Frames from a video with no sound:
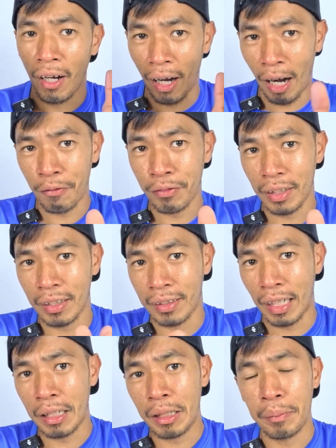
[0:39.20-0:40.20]
after the
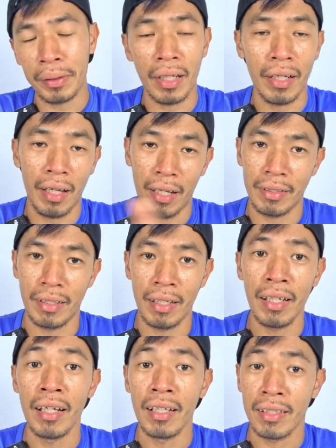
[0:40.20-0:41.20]
10 kilometer is
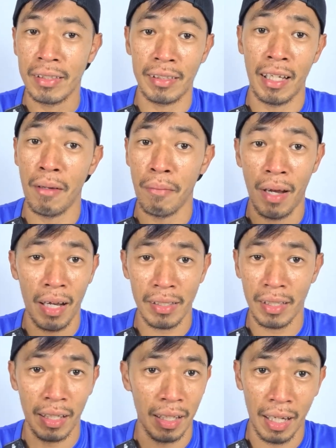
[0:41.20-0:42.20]
the same
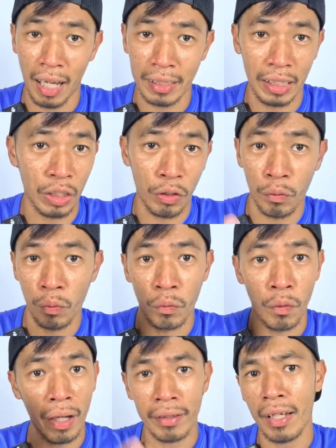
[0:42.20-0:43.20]
as the last year. You
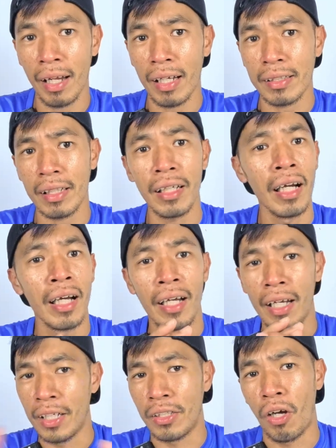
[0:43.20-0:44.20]
ran there last year,
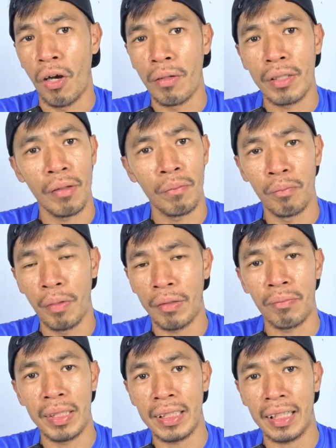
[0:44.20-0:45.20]
it's
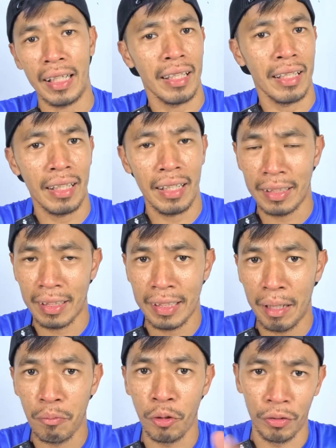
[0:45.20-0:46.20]
basically it's the
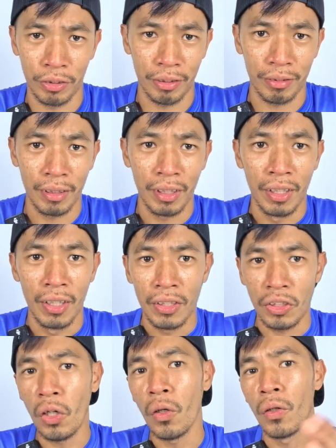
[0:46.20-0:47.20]
same route.
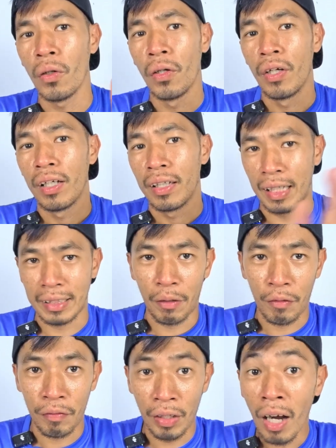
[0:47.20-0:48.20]
So let's
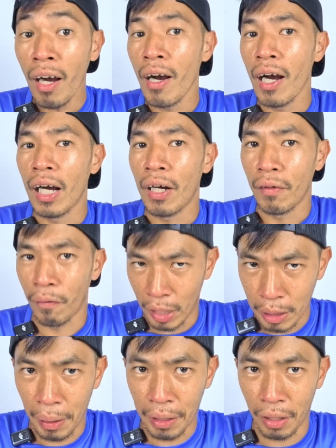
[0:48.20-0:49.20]
start with the
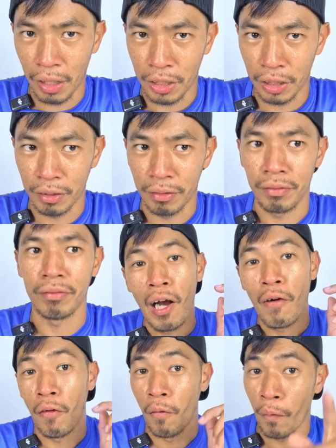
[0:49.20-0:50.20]
race pack collection.
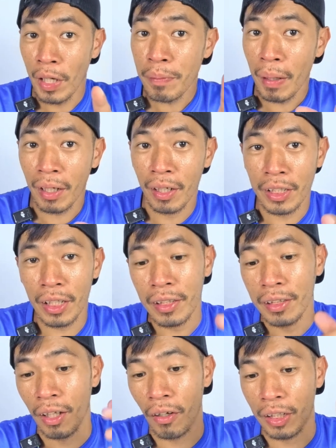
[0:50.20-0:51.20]
For race pack
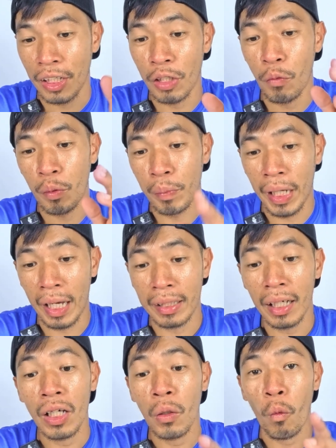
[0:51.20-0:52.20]
collection, the location will be at
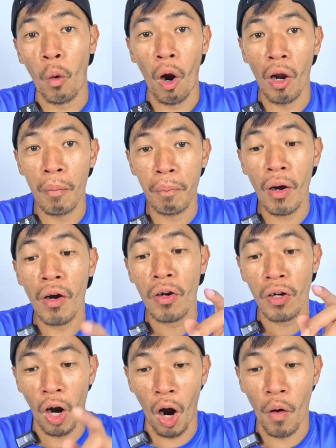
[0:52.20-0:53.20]
the Kuala
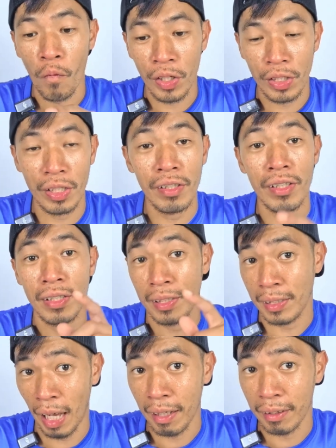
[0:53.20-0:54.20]
Lumpur Commercial
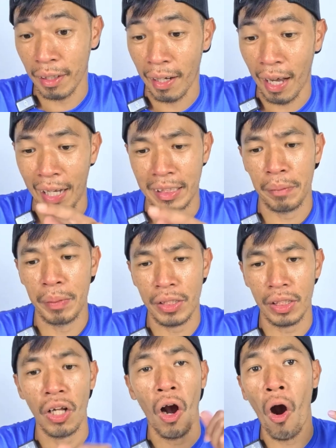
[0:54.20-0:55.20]
Centre,
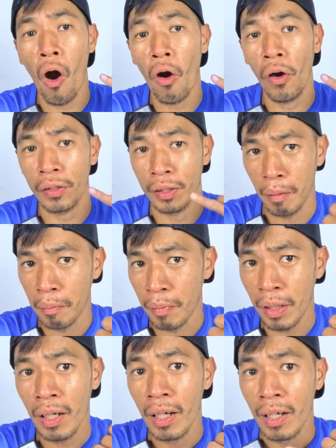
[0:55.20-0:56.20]
Exhibition Hall
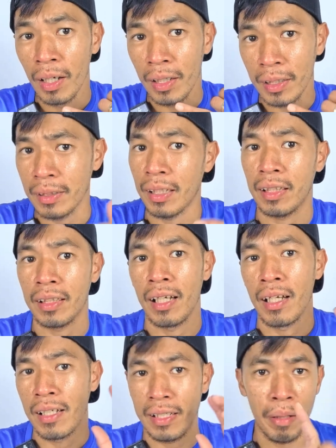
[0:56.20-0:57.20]
number 6.
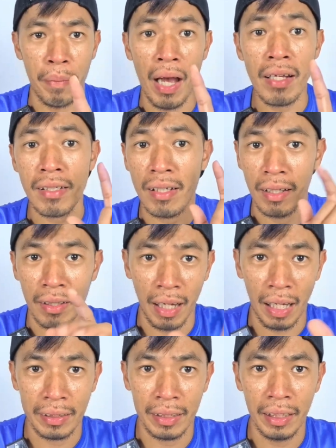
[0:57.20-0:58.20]
Same as
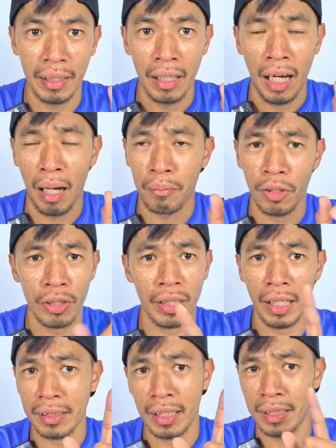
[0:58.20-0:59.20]
last year. I'm not sure
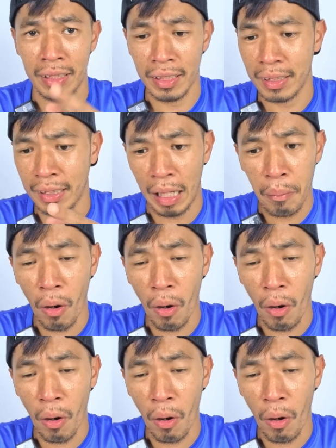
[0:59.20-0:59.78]
last year is this same